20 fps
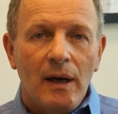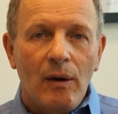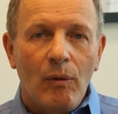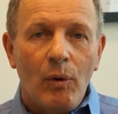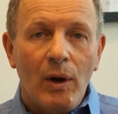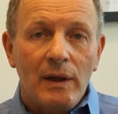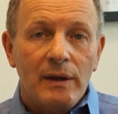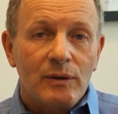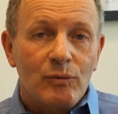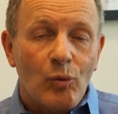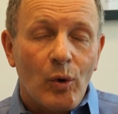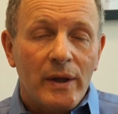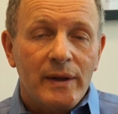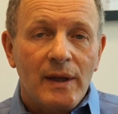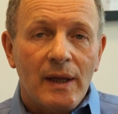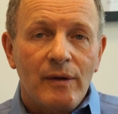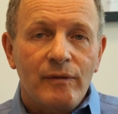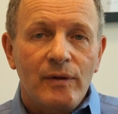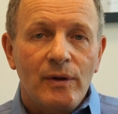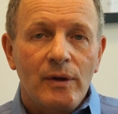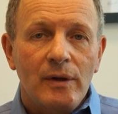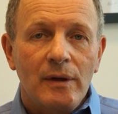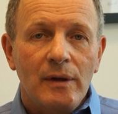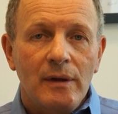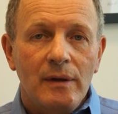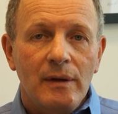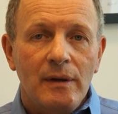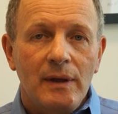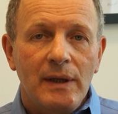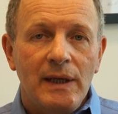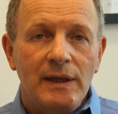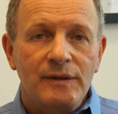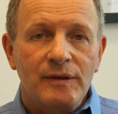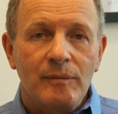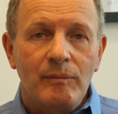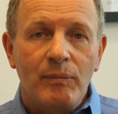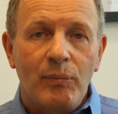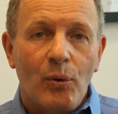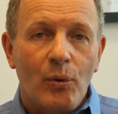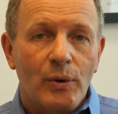Well, at one level, it's
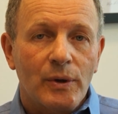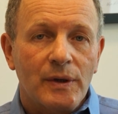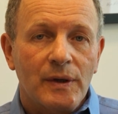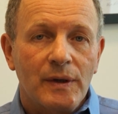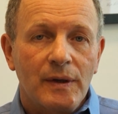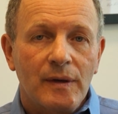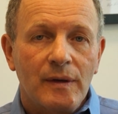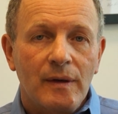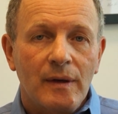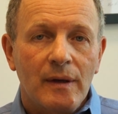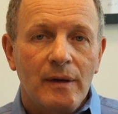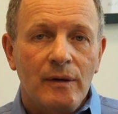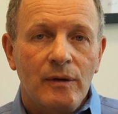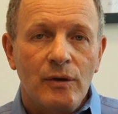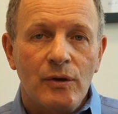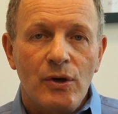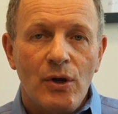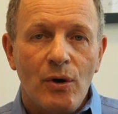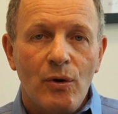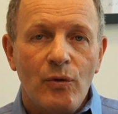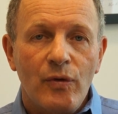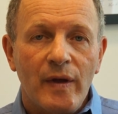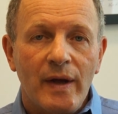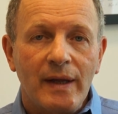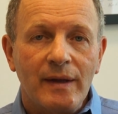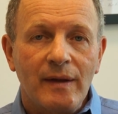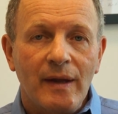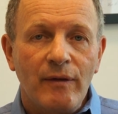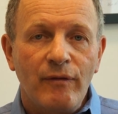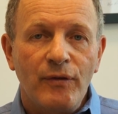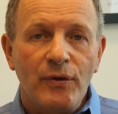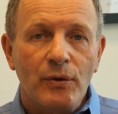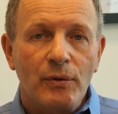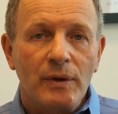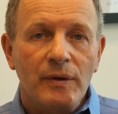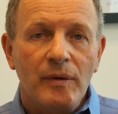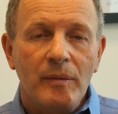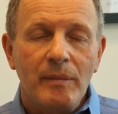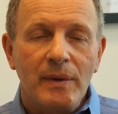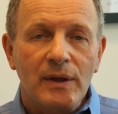important to know that if you're
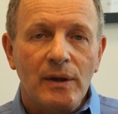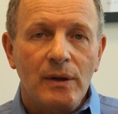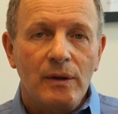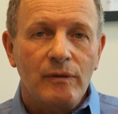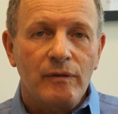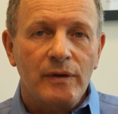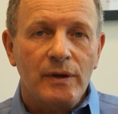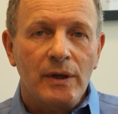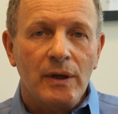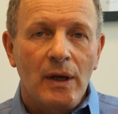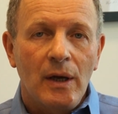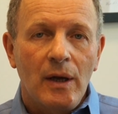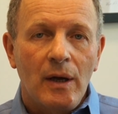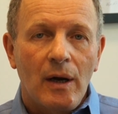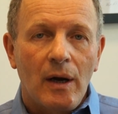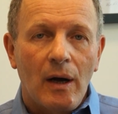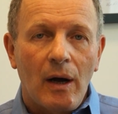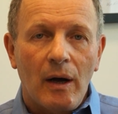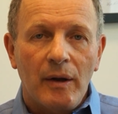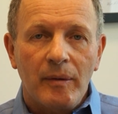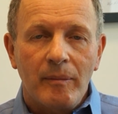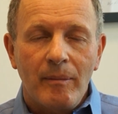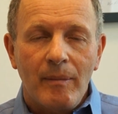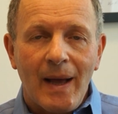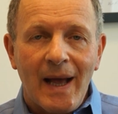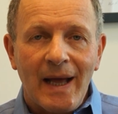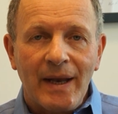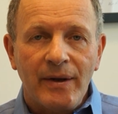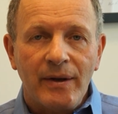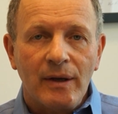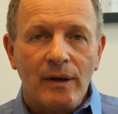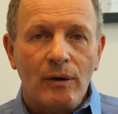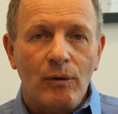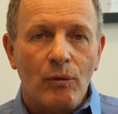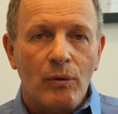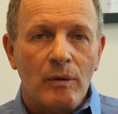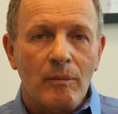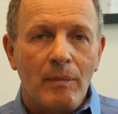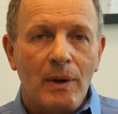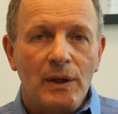in the middle of an automatic
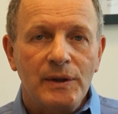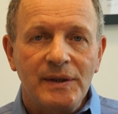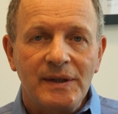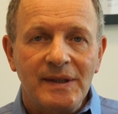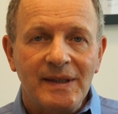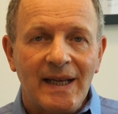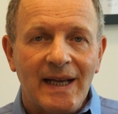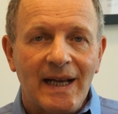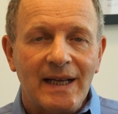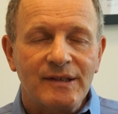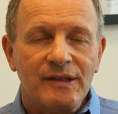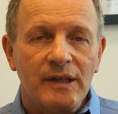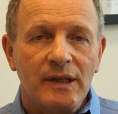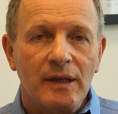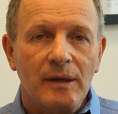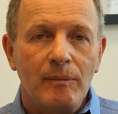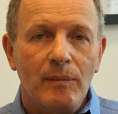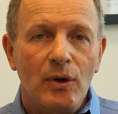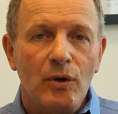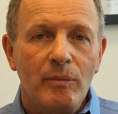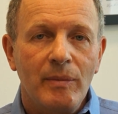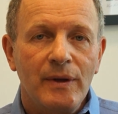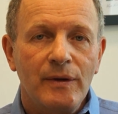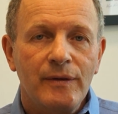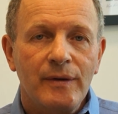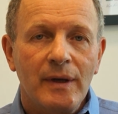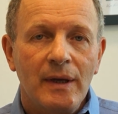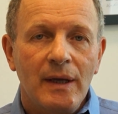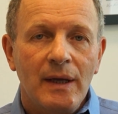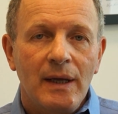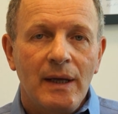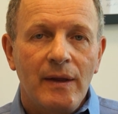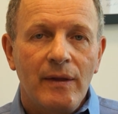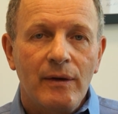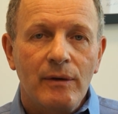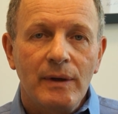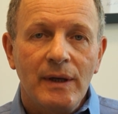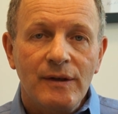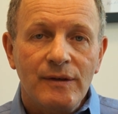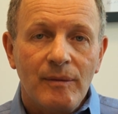or multitasking moment,
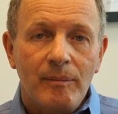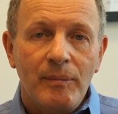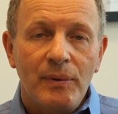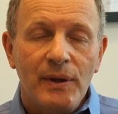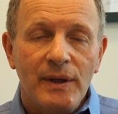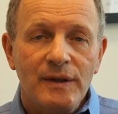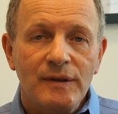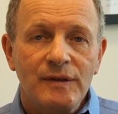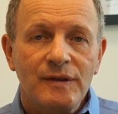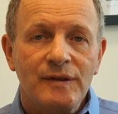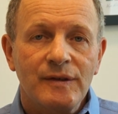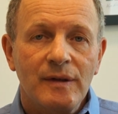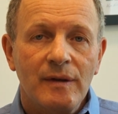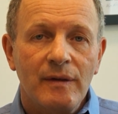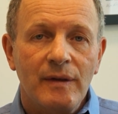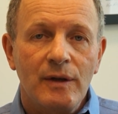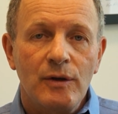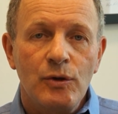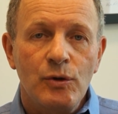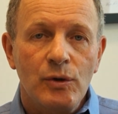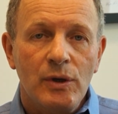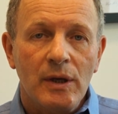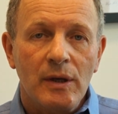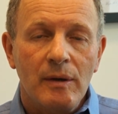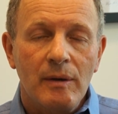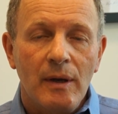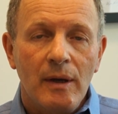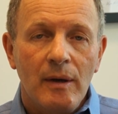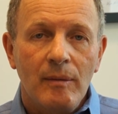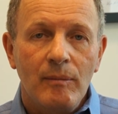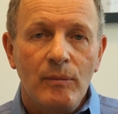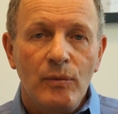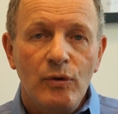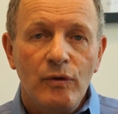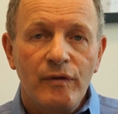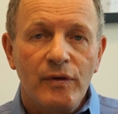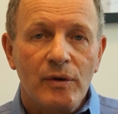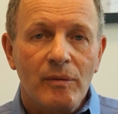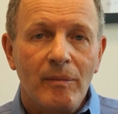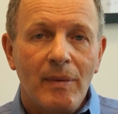there is a place that you can
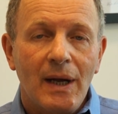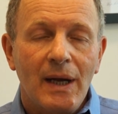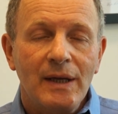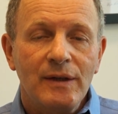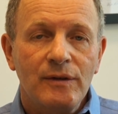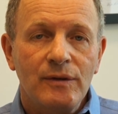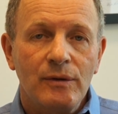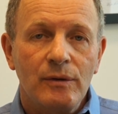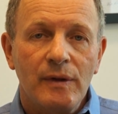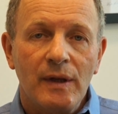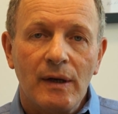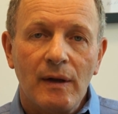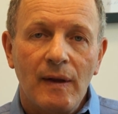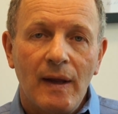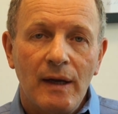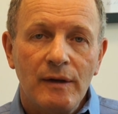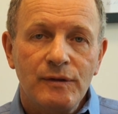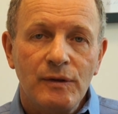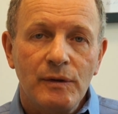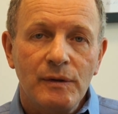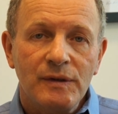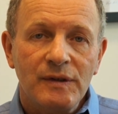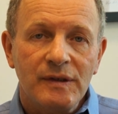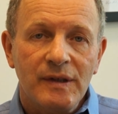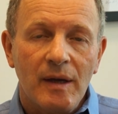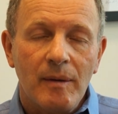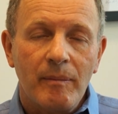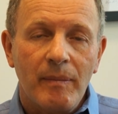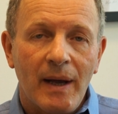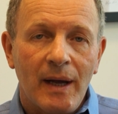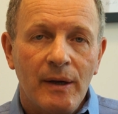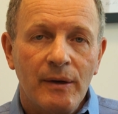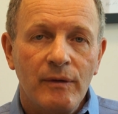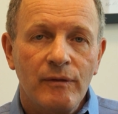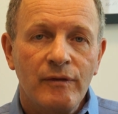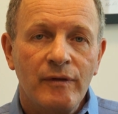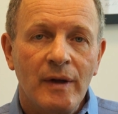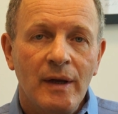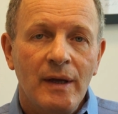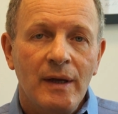move your mind to that allows you to step out
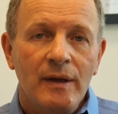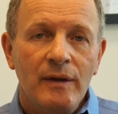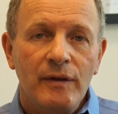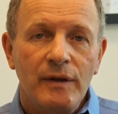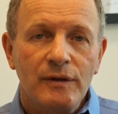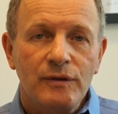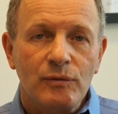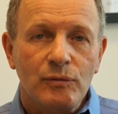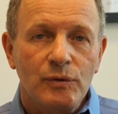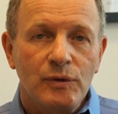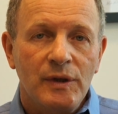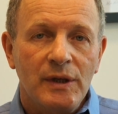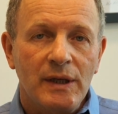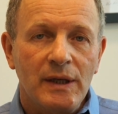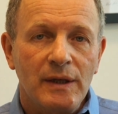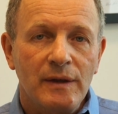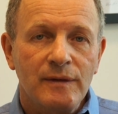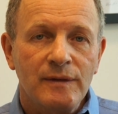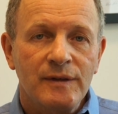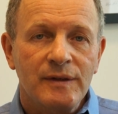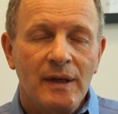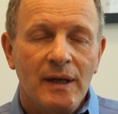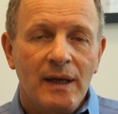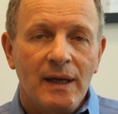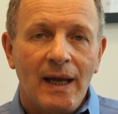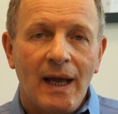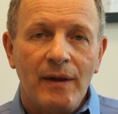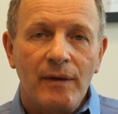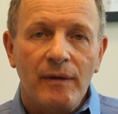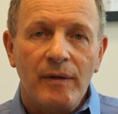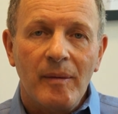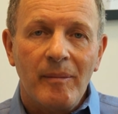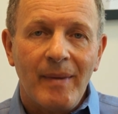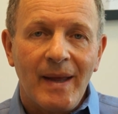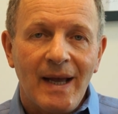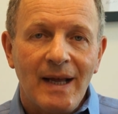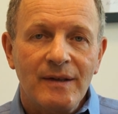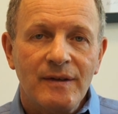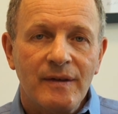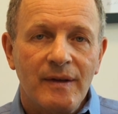of these routines and the
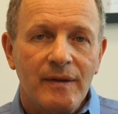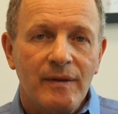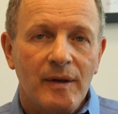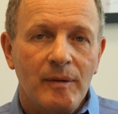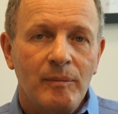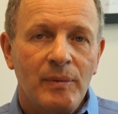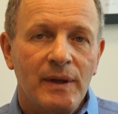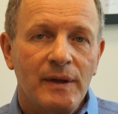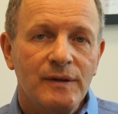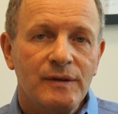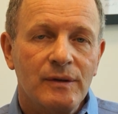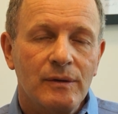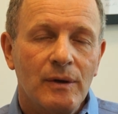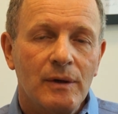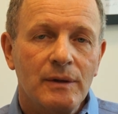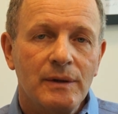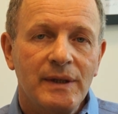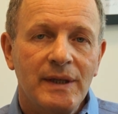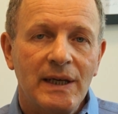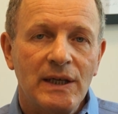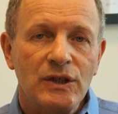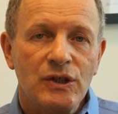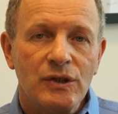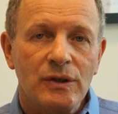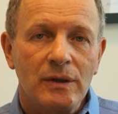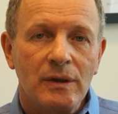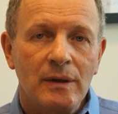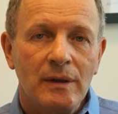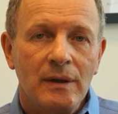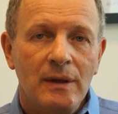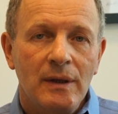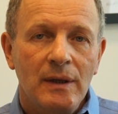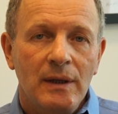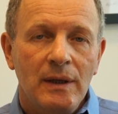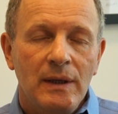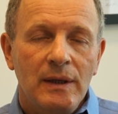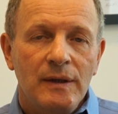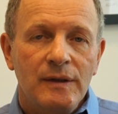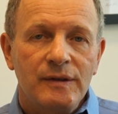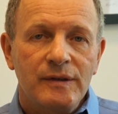demands that they place on our attention.
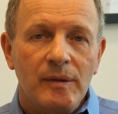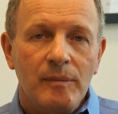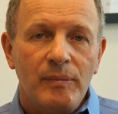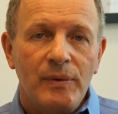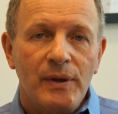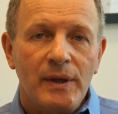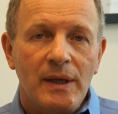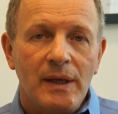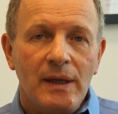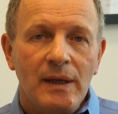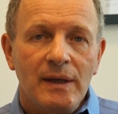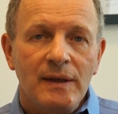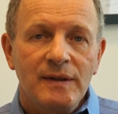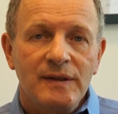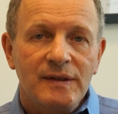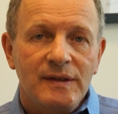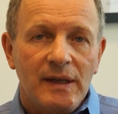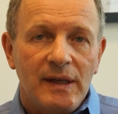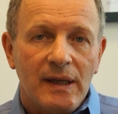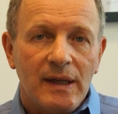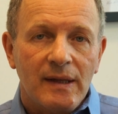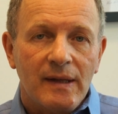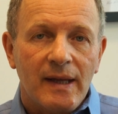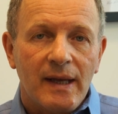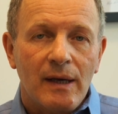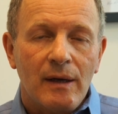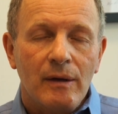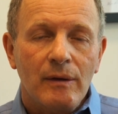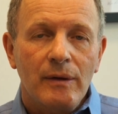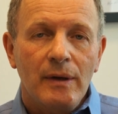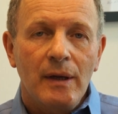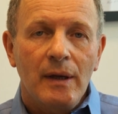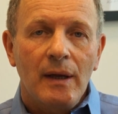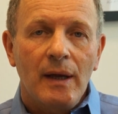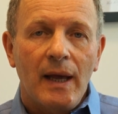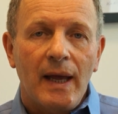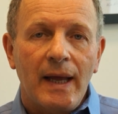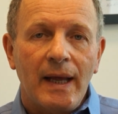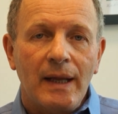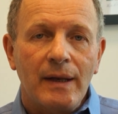Simply sitting down
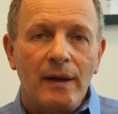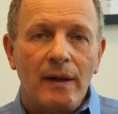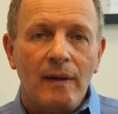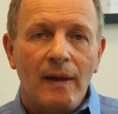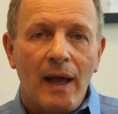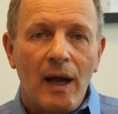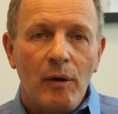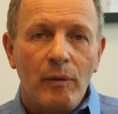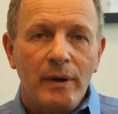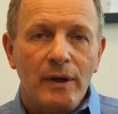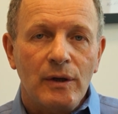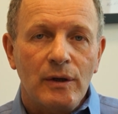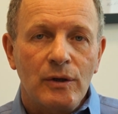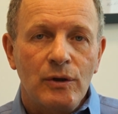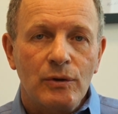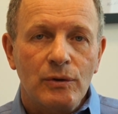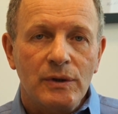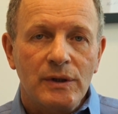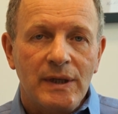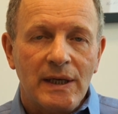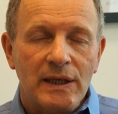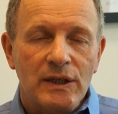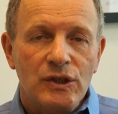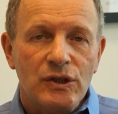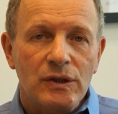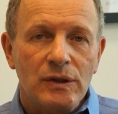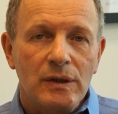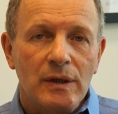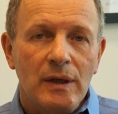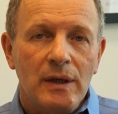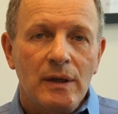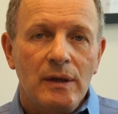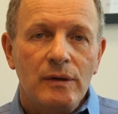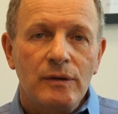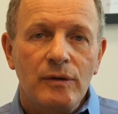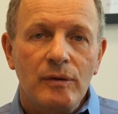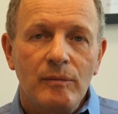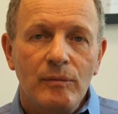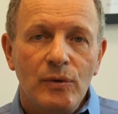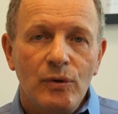and allowing your attention
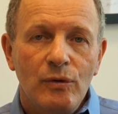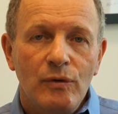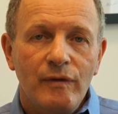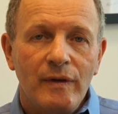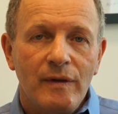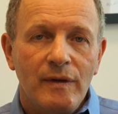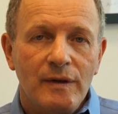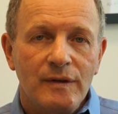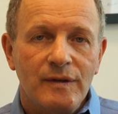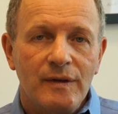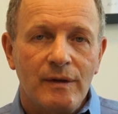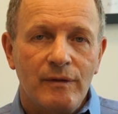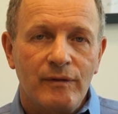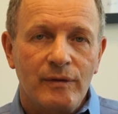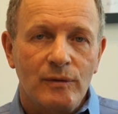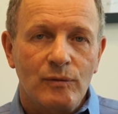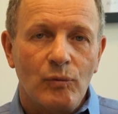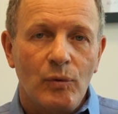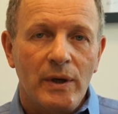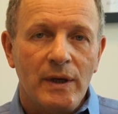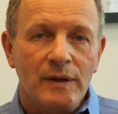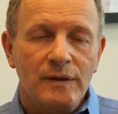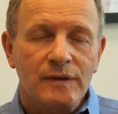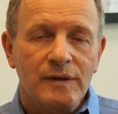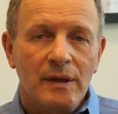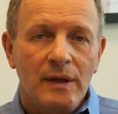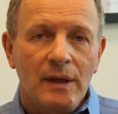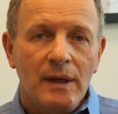to move in these different ways